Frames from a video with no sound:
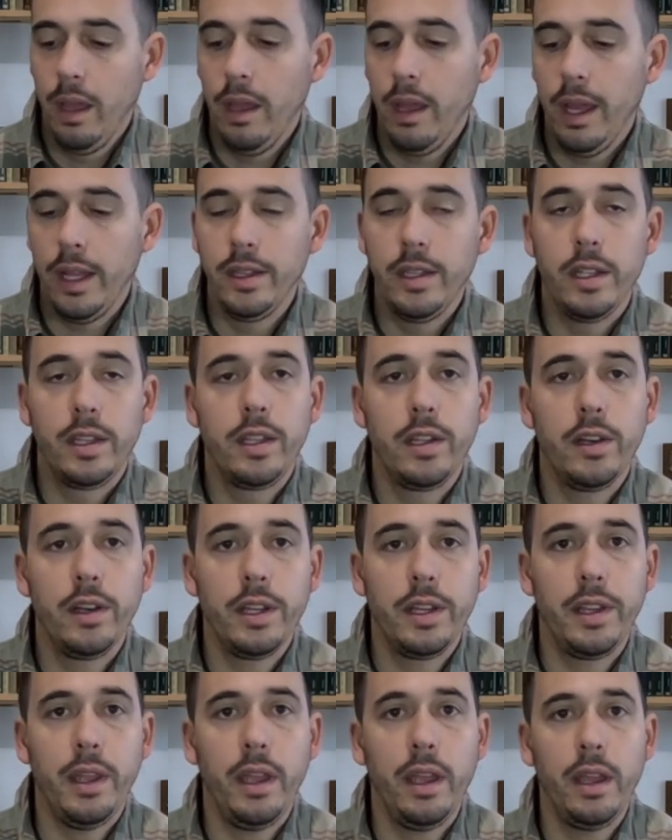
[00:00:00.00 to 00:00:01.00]
And the
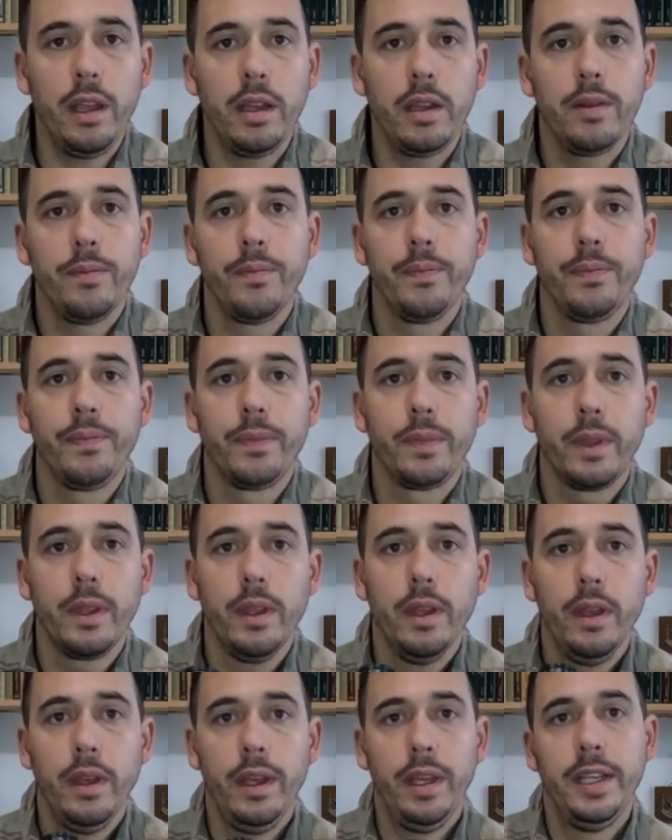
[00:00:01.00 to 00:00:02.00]
third thing
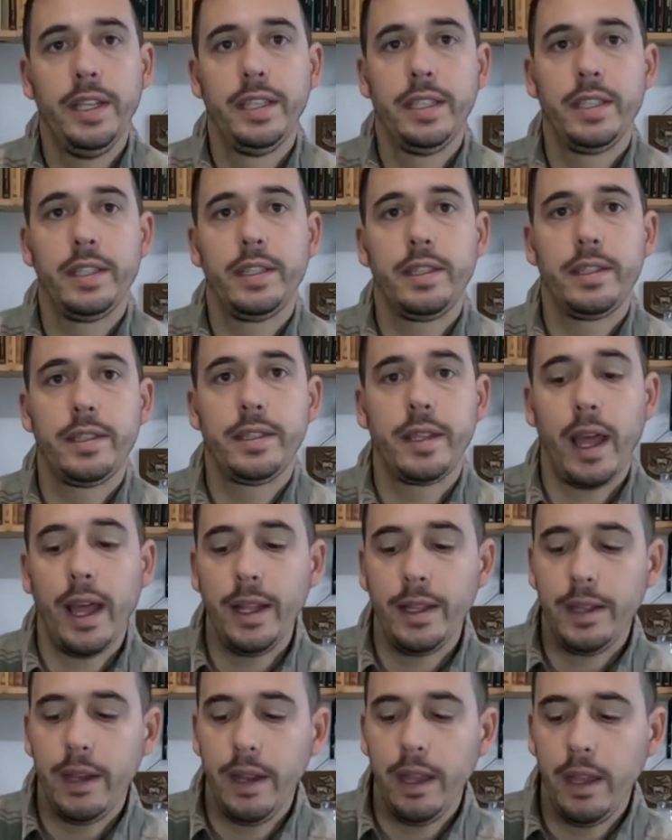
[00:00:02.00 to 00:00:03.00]
is
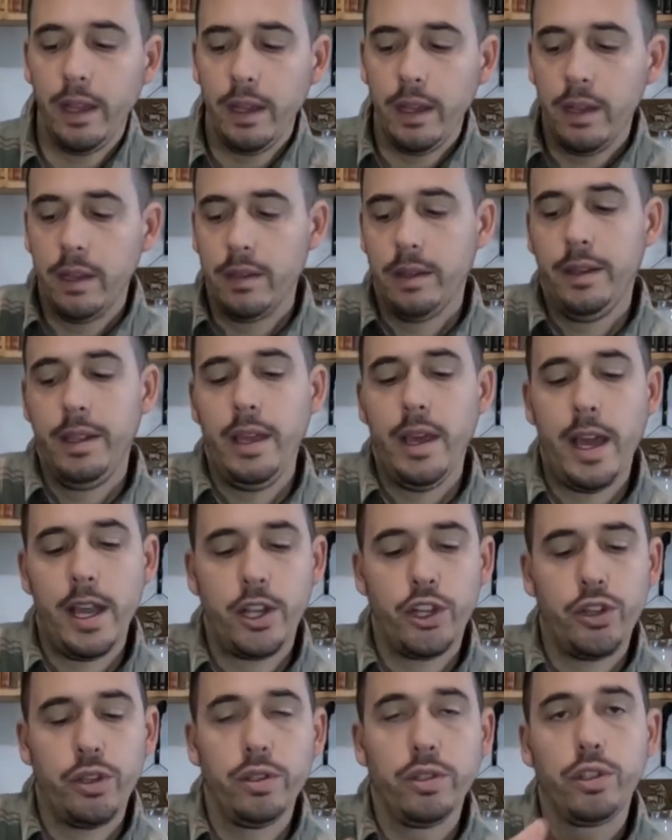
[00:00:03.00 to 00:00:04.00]
tightening the
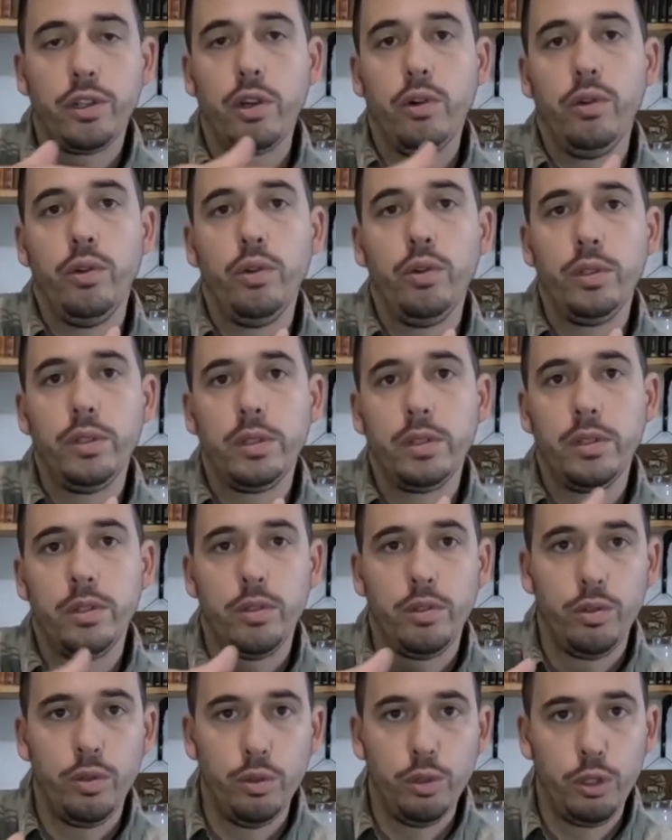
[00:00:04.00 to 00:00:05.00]
action screws
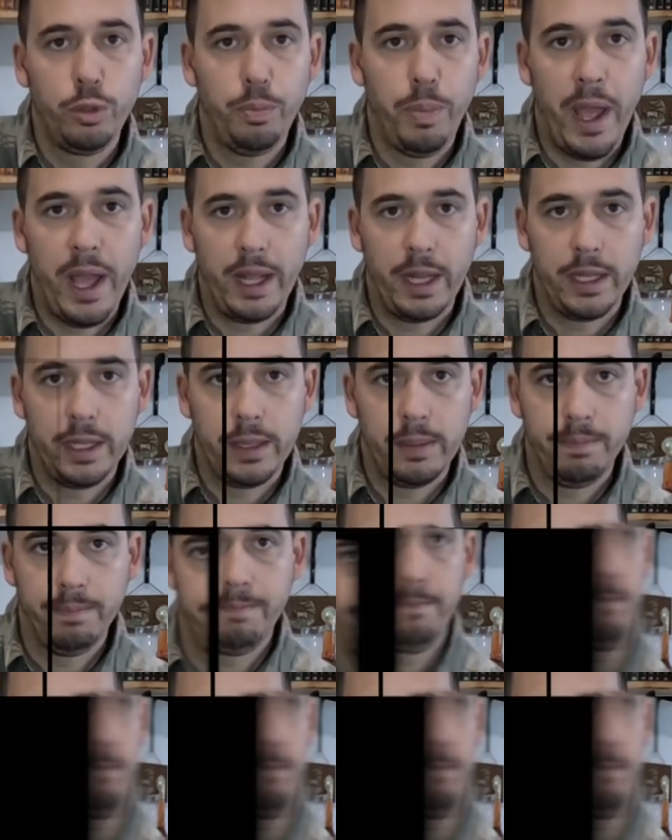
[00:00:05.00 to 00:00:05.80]
to specs.